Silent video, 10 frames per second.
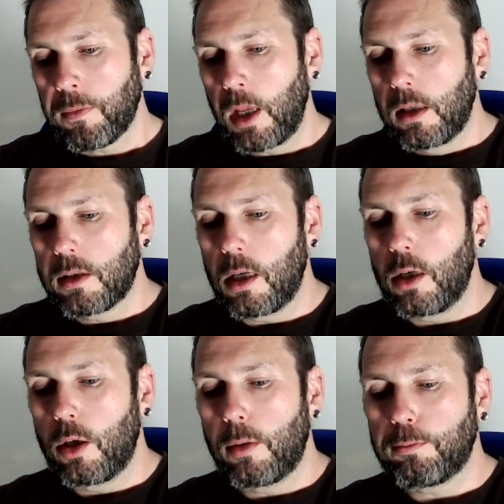
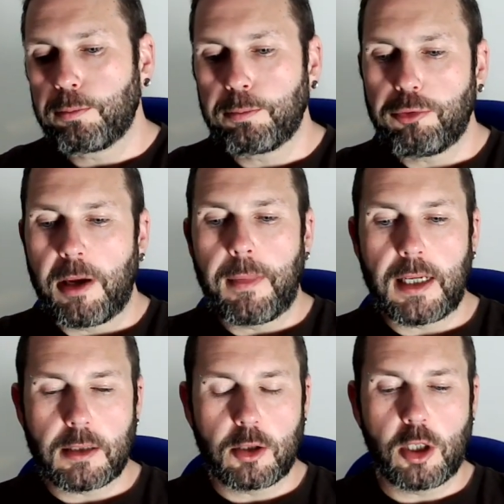So
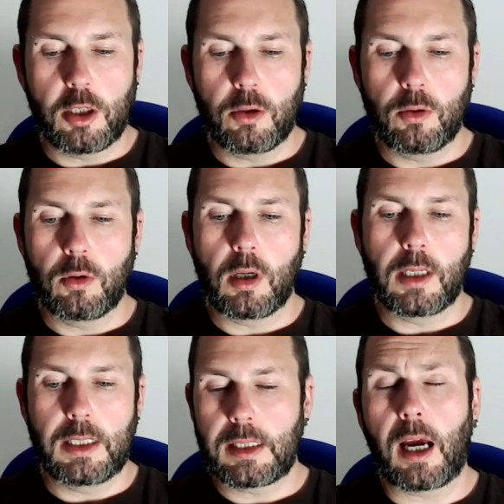Premax do an
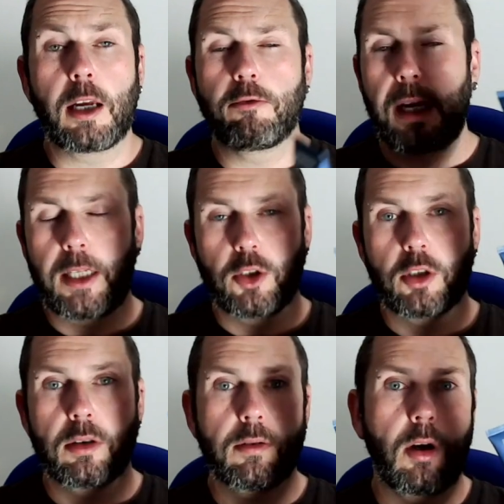entire range
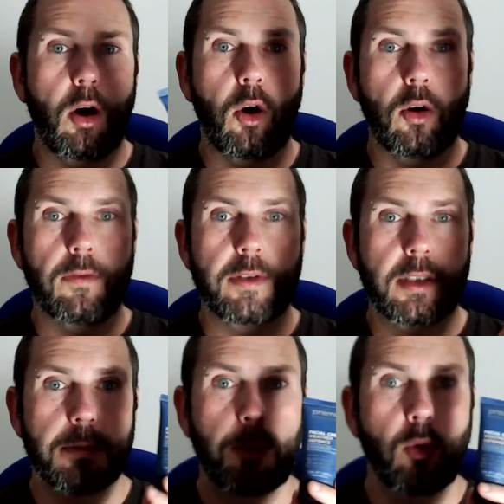of
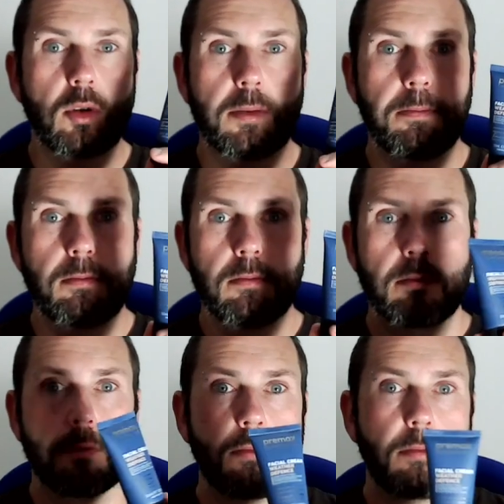
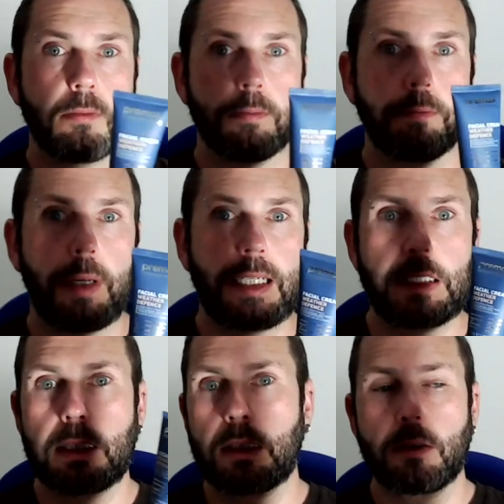
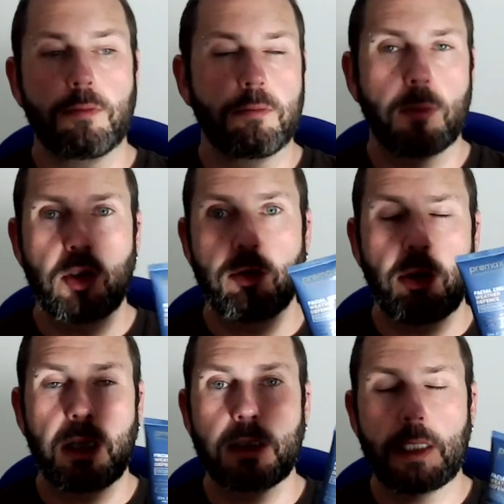sports-based
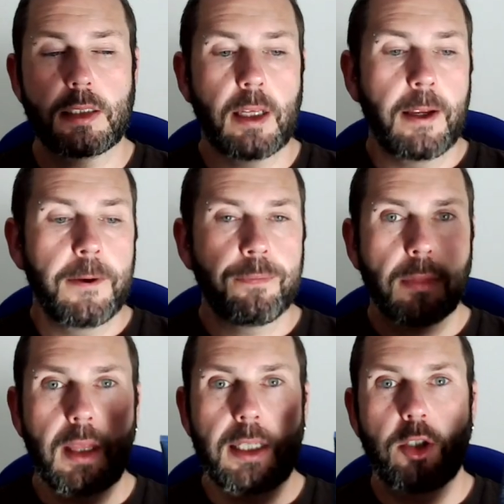moisturisers.
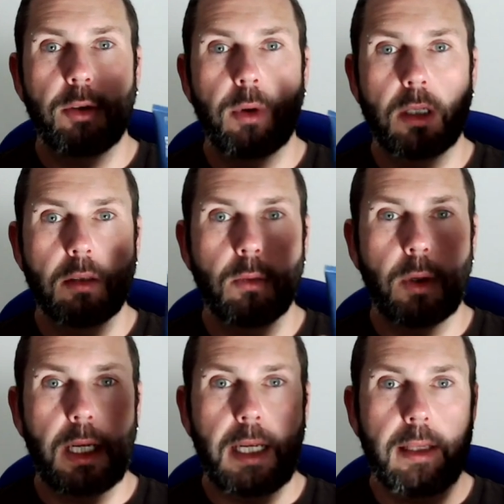They do one
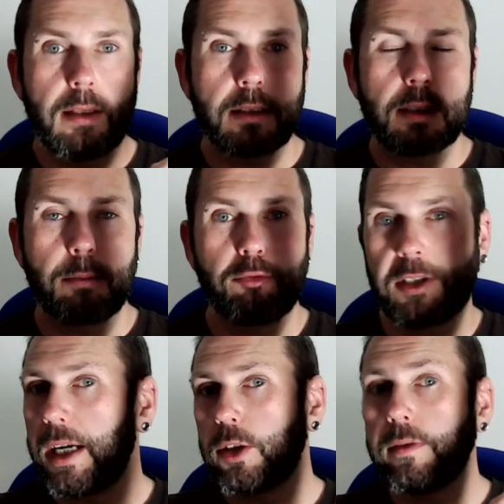with sun
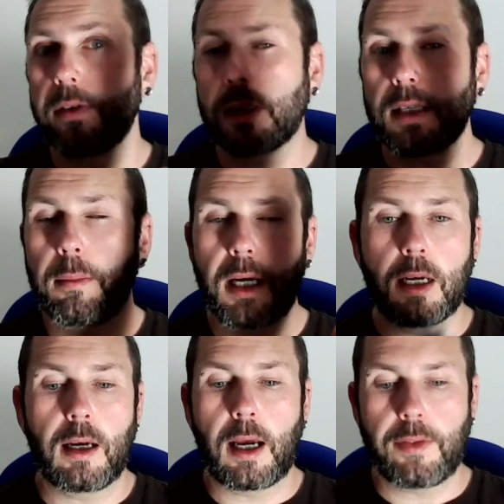protection for the
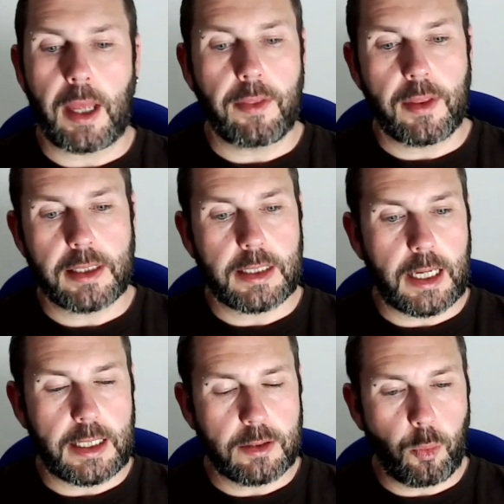summer, and then this
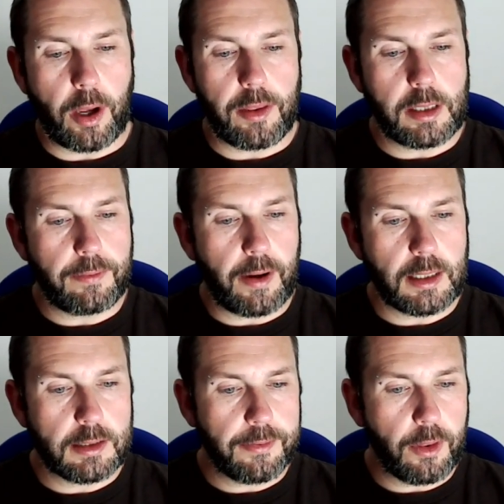is weather
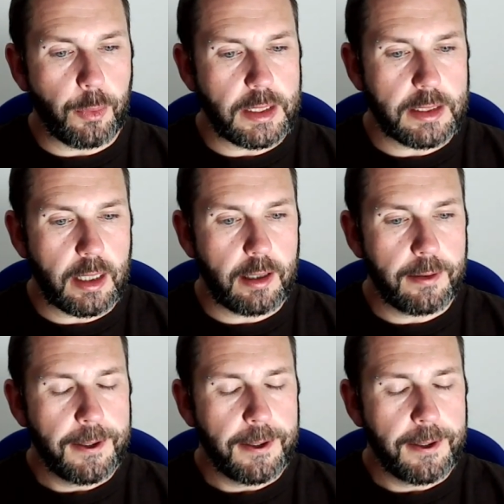defence for the winter.